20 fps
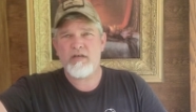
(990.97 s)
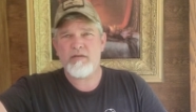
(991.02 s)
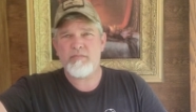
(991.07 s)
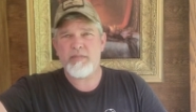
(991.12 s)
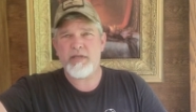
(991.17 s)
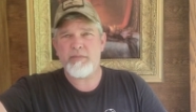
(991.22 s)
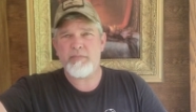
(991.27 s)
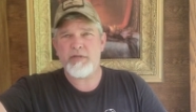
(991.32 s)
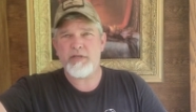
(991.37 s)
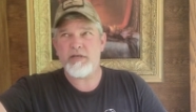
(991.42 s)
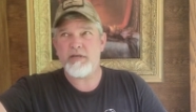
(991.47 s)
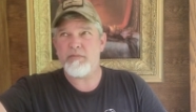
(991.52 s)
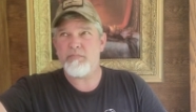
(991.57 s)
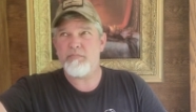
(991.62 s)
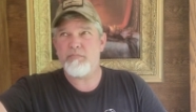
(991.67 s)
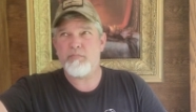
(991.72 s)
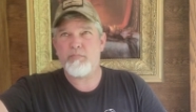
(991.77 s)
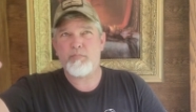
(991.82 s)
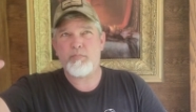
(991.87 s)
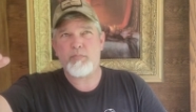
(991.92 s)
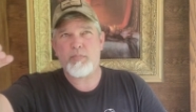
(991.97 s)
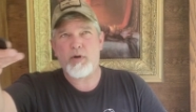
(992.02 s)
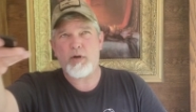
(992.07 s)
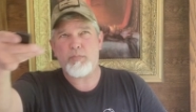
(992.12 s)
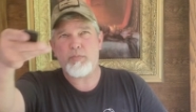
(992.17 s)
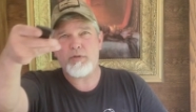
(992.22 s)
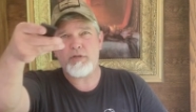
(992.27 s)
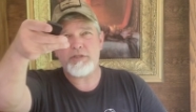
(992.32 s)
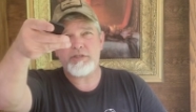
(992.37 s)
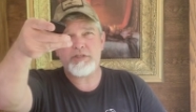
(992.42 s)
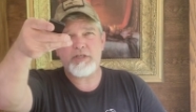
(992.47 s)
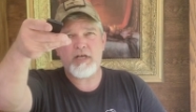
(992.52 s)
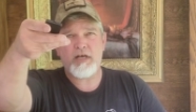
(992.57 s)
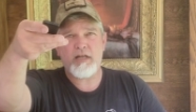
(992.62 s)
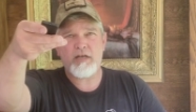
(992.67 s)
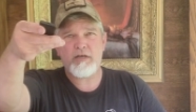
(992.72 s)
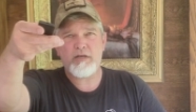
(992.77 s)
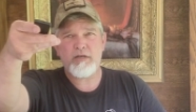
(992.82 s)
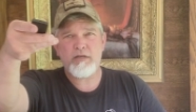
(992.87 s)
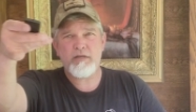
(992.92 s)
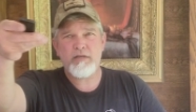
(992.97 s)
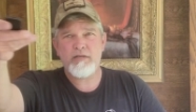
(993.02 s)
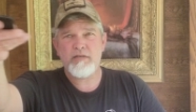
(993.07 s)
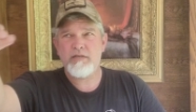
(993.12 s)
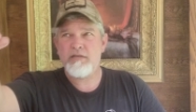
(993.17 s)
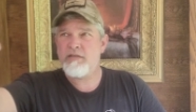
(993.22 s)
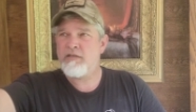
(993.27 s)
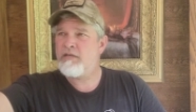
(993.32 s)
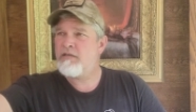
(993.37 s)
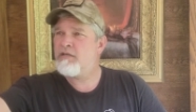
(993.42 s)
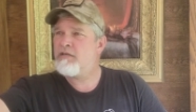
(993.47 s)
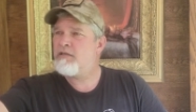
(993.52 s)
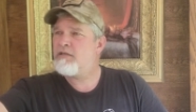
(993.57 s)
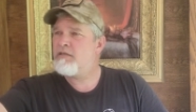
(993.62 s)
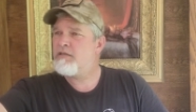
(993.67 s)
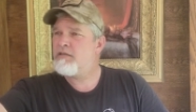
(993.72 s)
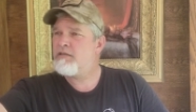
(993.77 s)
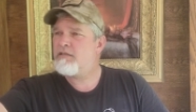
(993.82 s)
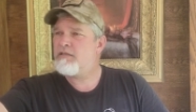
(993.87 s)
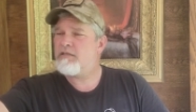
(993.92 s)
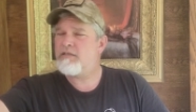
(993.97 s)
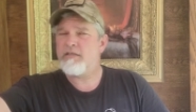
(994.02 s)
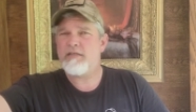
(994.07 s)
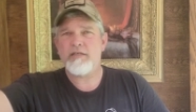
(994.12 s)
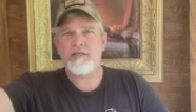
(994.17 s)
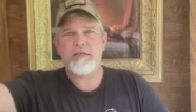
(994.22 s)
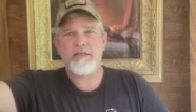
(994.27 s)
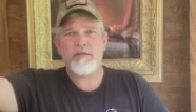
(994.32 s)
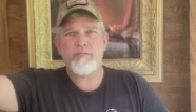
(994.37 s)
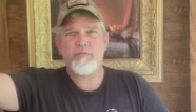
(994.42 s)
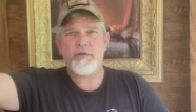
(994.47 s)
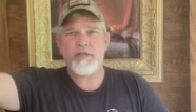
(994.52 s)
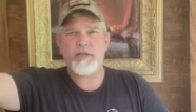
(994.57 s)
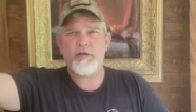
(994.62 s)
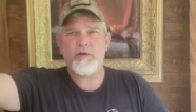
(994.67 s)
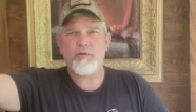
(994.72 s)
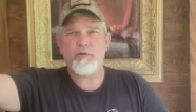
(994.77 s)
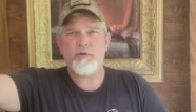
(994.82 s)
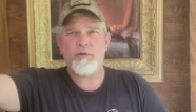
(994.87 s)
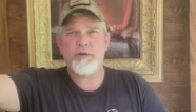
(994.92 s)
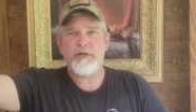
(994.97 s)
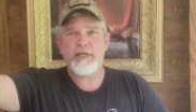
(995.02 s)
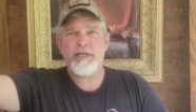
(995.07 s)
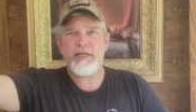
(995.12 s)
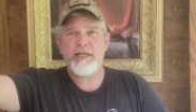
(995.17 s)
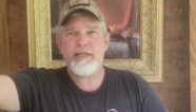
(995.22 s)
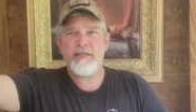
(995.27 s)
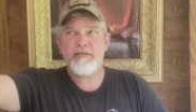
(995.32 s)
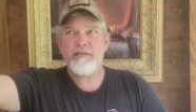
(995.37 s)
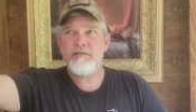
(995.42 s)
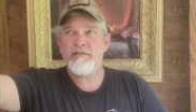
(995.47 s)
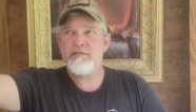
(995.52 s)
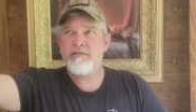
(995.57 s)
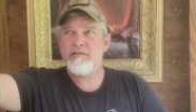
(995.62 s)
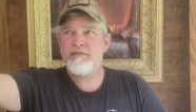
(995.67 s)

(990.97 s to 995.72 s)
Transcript: maybe a purplish color. We can go green,